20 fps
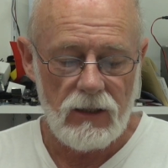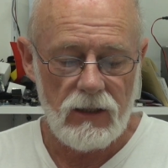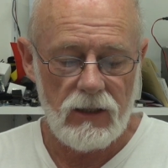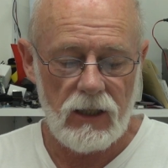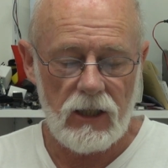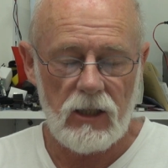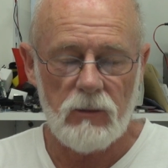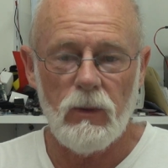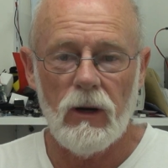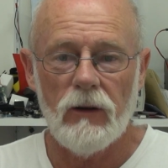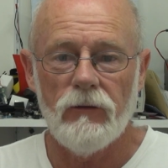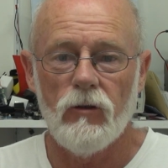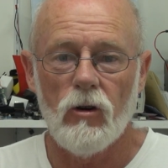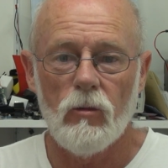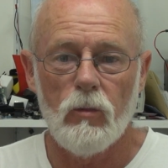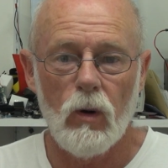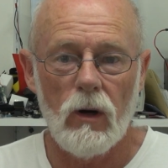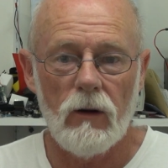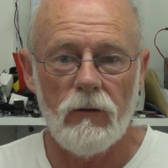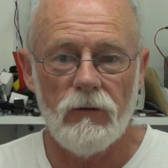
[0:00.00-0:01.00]
6 x
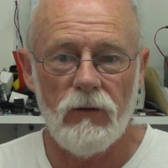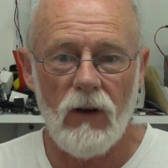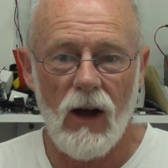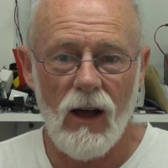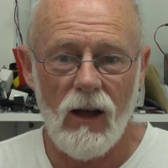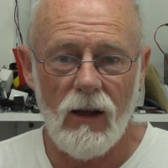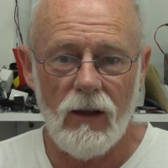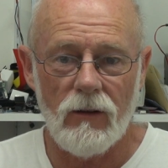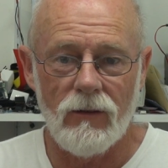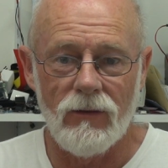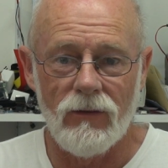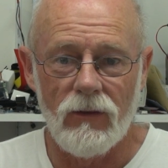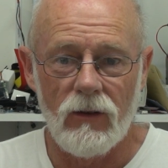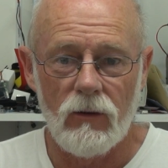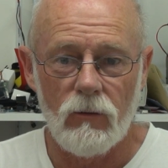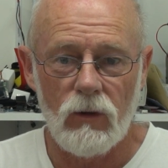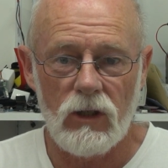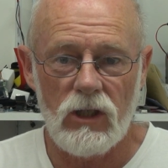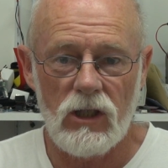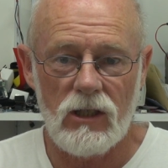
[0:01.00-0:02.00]
4.5,
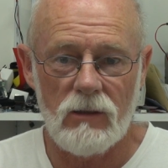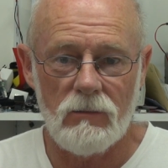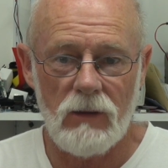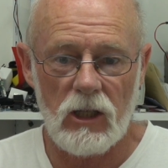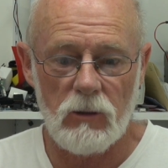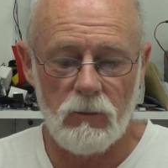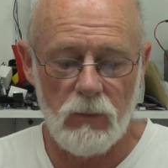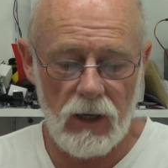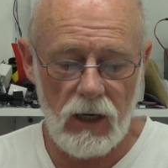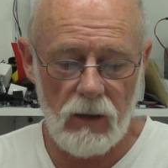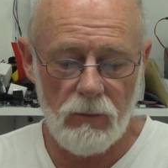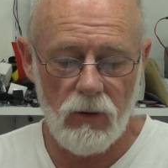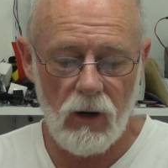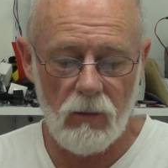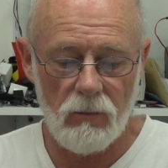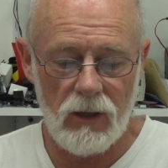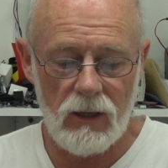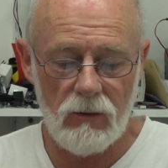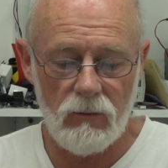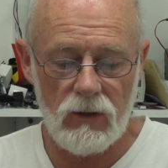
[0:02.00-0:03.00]
which is a much bigger
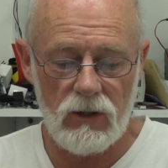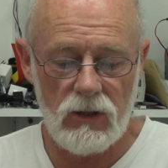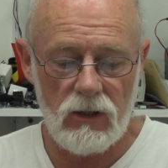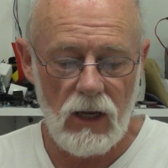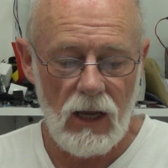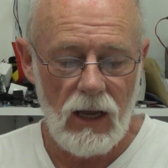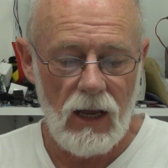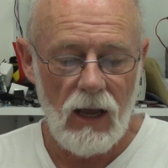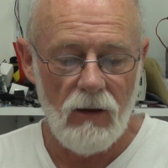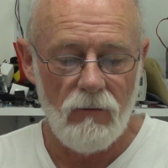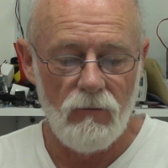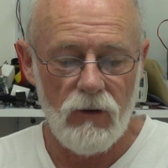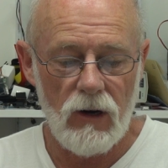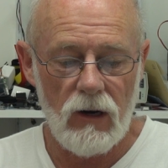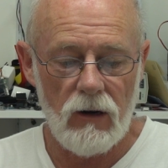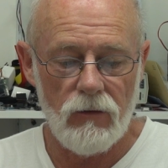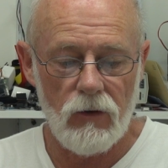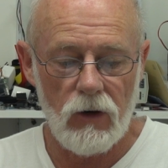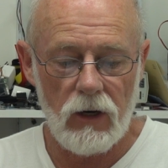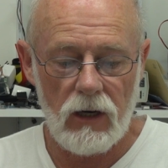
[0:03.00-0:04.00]
prop, but it was
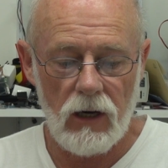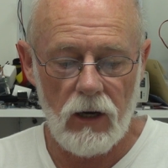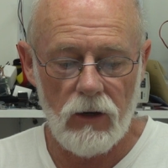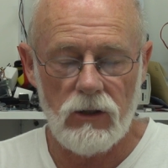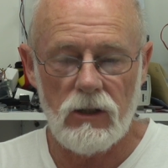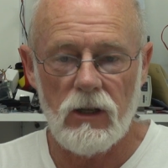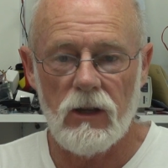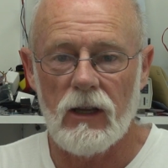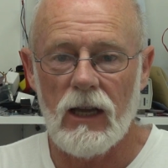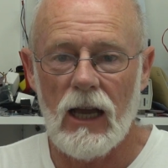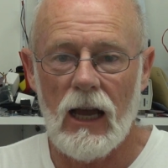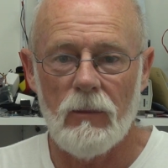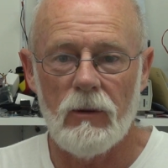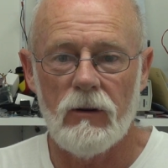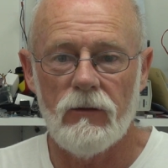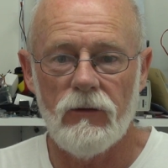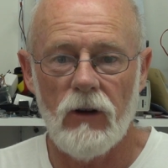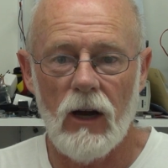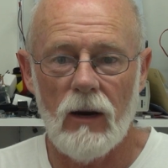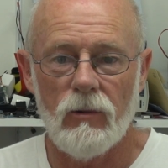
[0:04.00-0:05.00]
very, very close to the
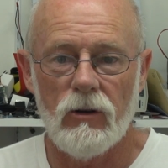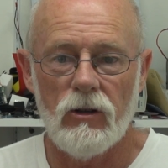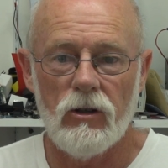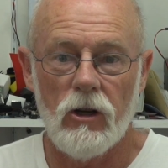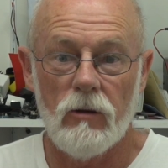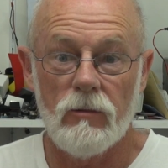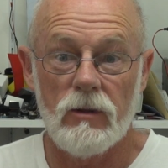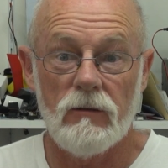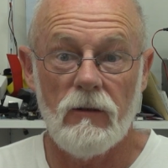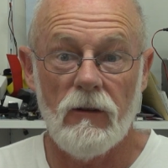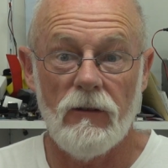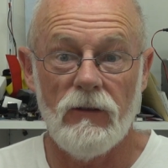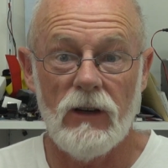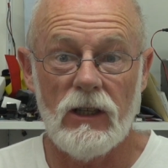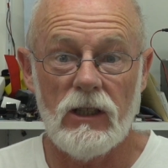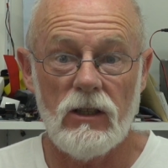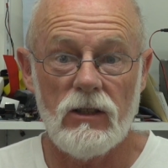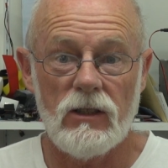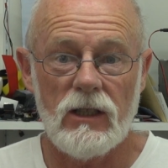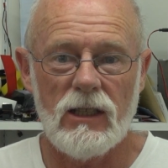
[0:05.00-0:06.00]
carbon fibre in terms of
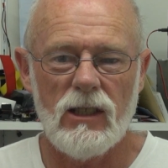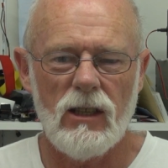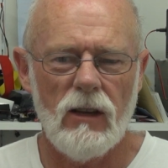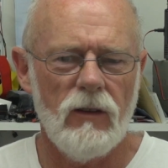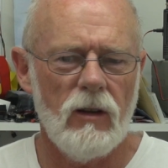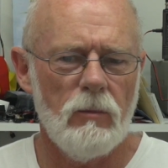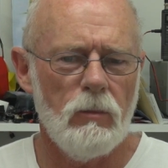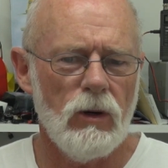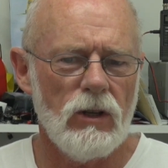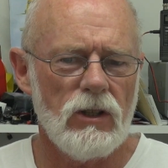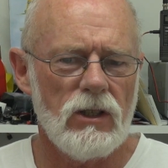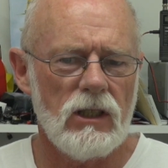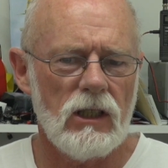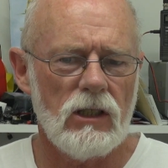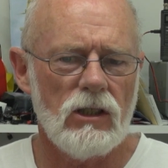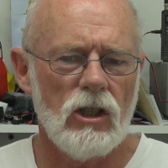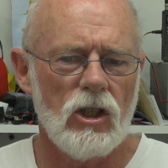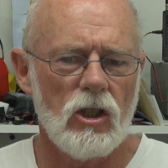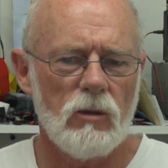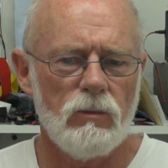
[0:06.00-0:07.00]
efficiency. So if you put
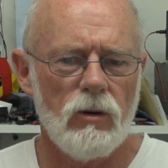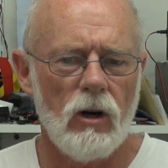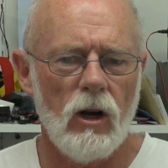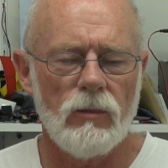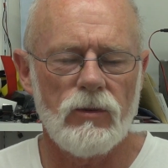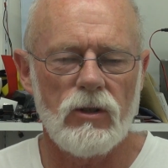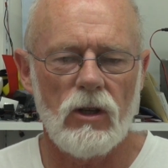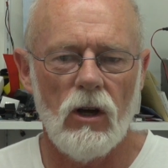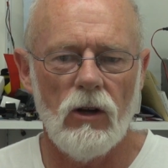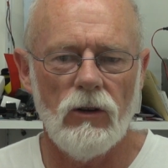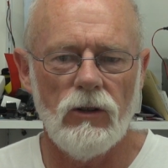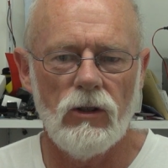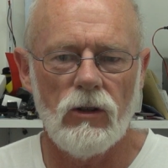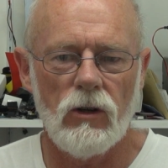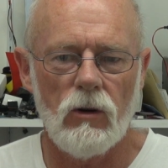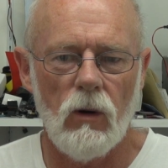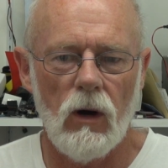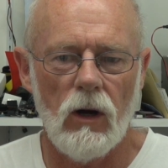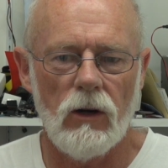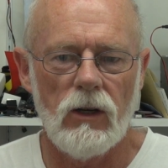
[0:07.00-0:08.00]
6 inch props on
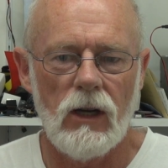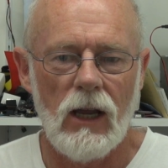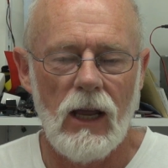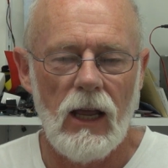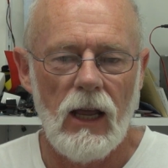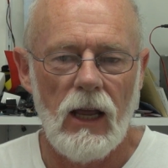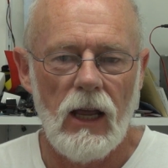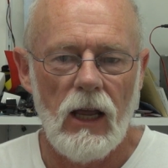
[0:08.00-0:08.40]
your quad,